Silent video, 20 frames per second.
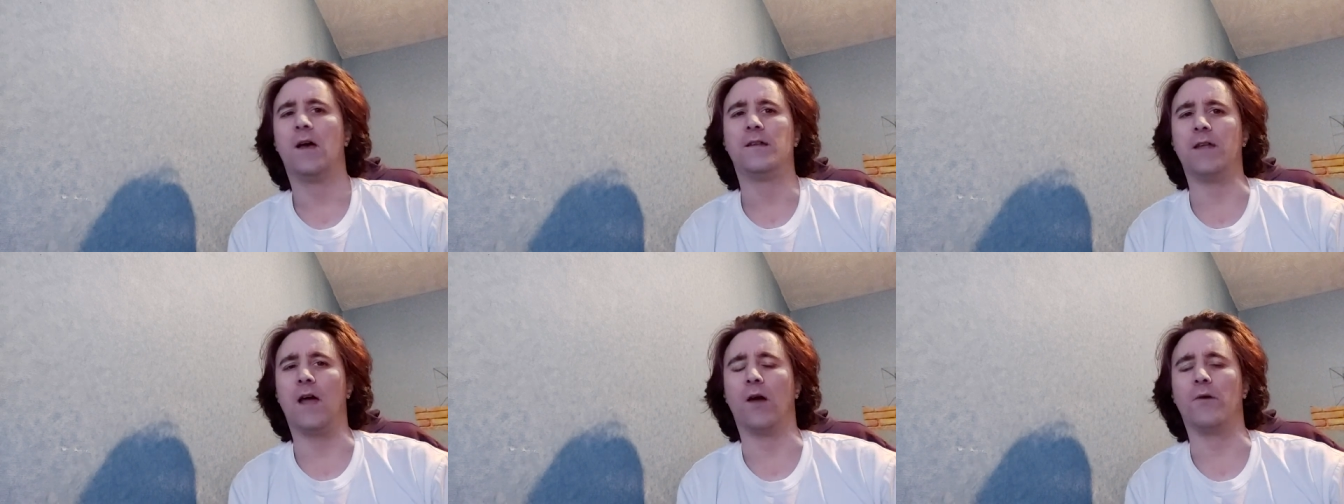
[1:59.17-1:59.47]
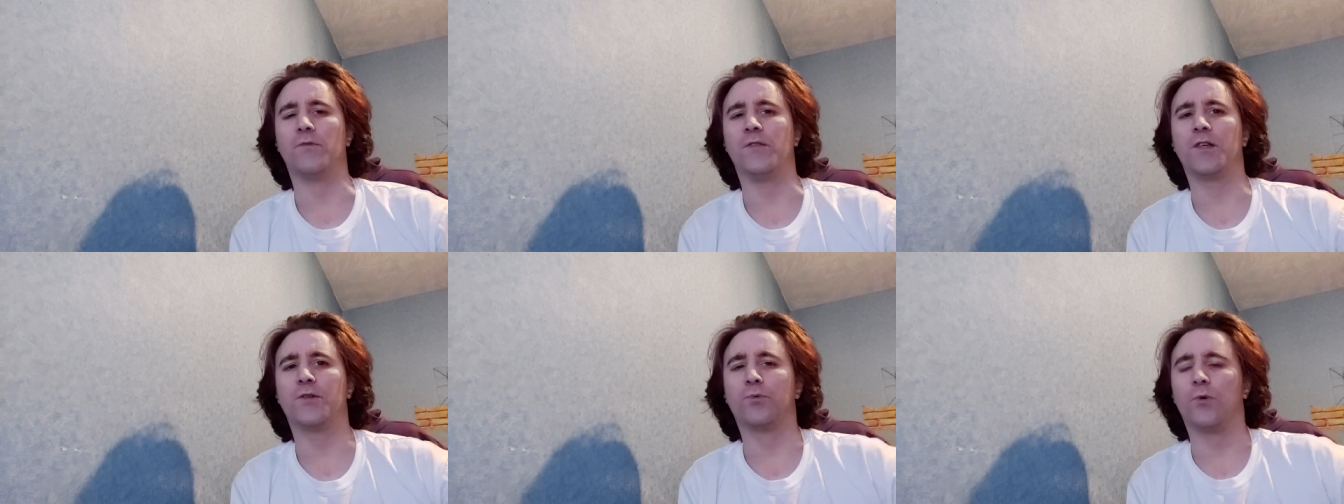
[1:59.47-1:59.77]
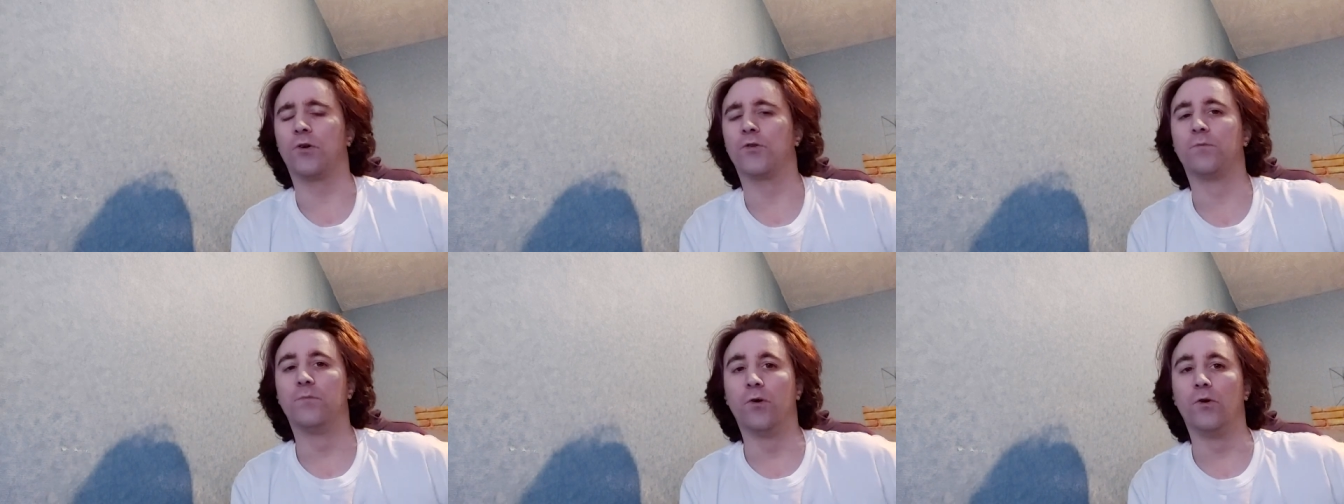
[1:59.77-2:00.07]
now this
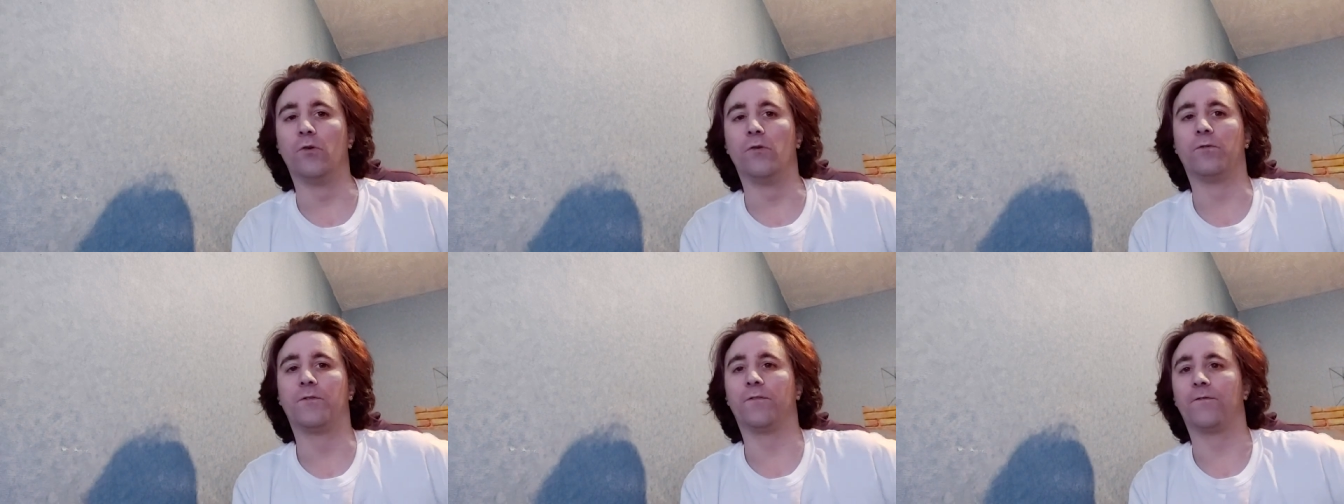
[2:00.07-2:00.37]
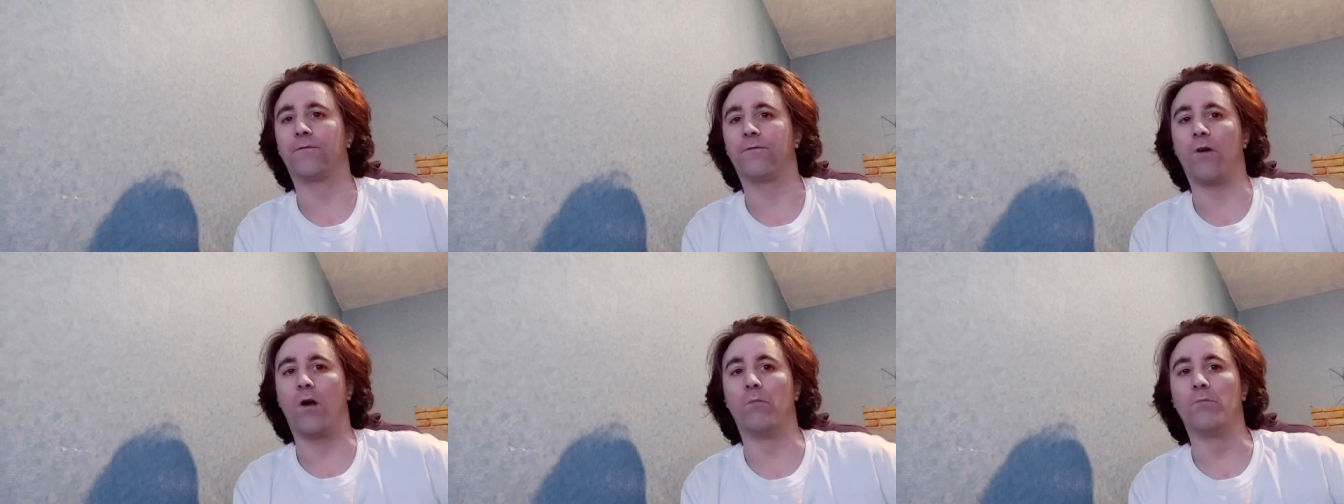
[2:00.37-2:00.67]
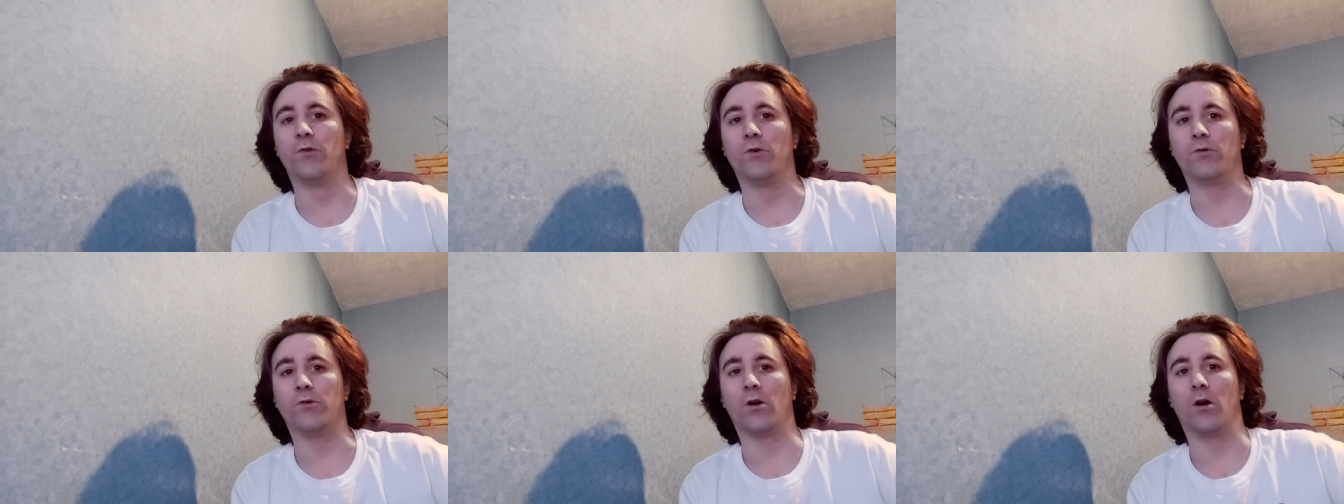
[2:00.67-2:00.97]
was moved
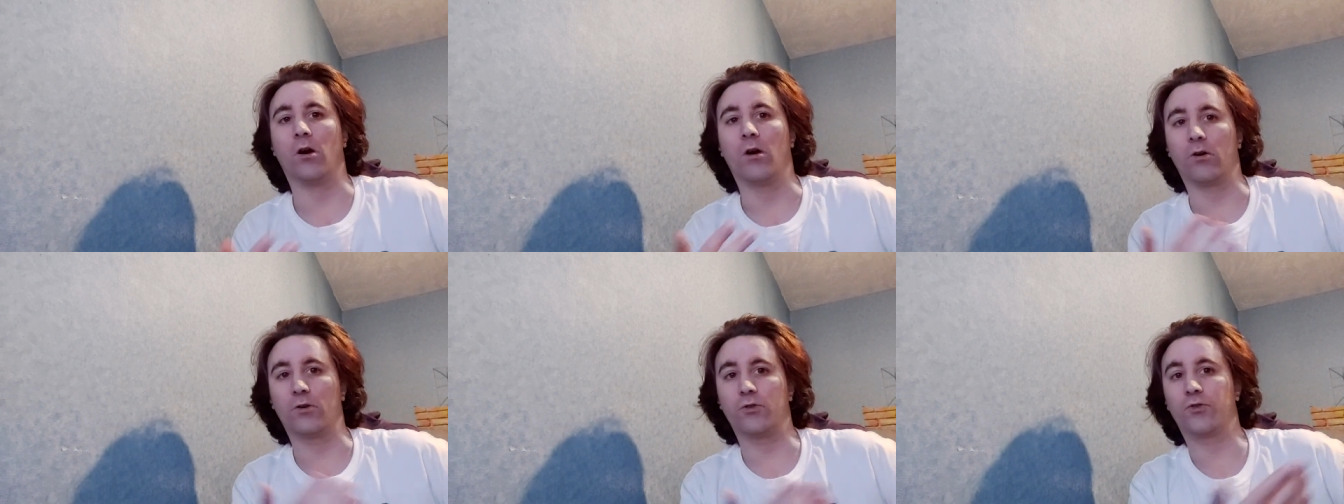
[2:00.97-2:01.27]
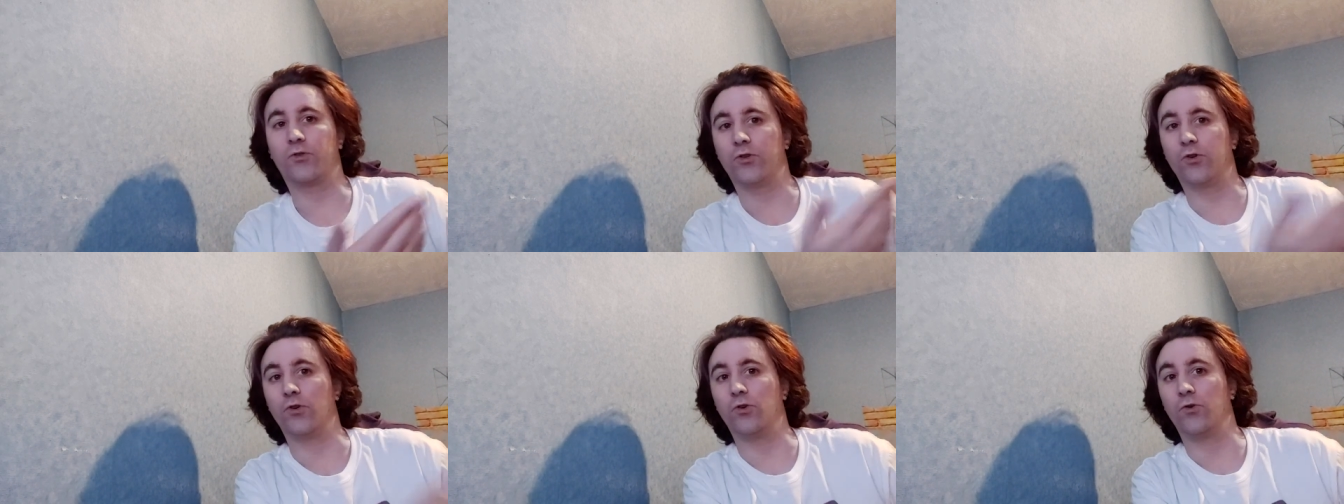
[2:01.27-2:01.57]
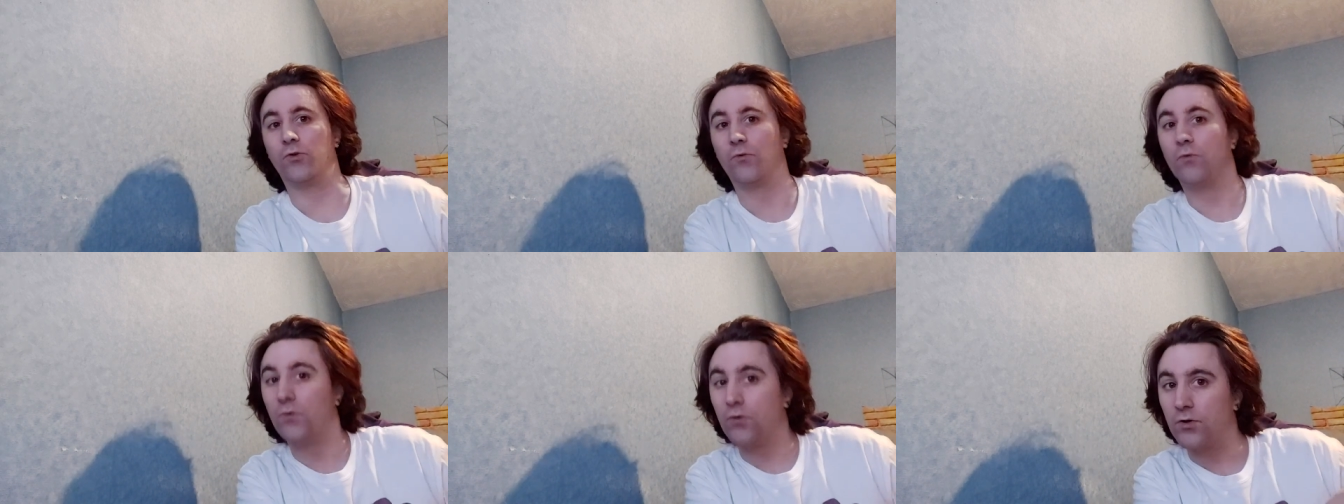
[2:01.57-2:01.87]
from new york
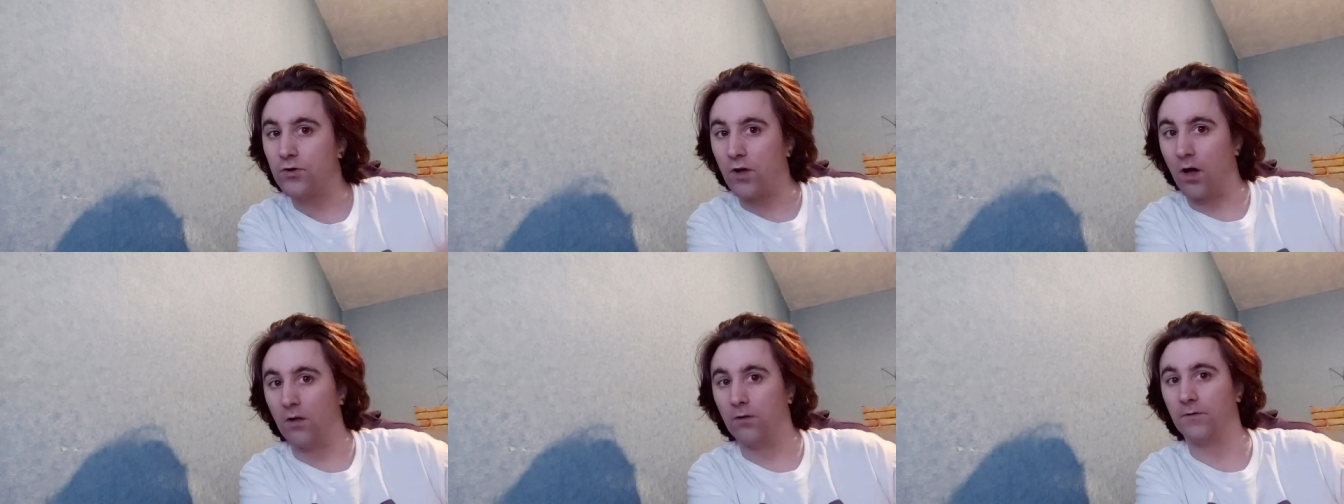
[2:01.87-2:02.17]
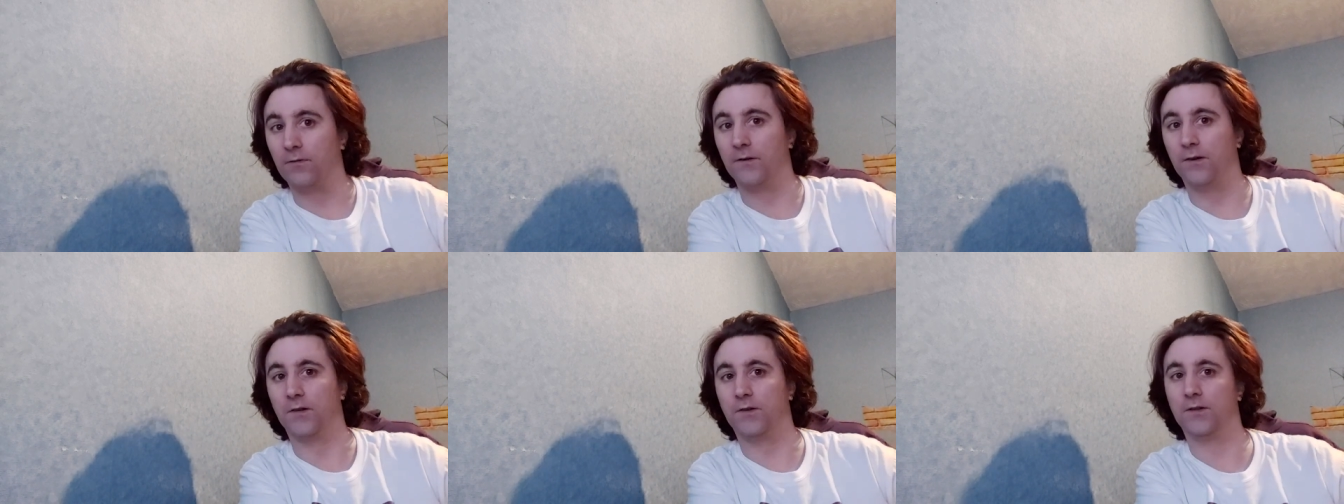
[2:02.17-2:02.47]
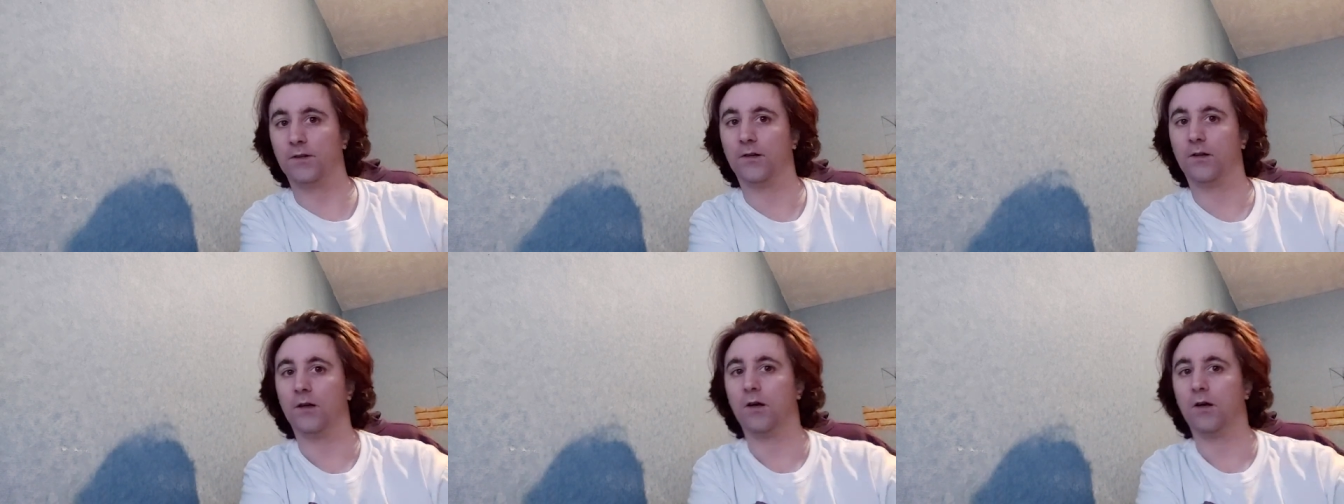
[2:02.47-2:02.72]
to salford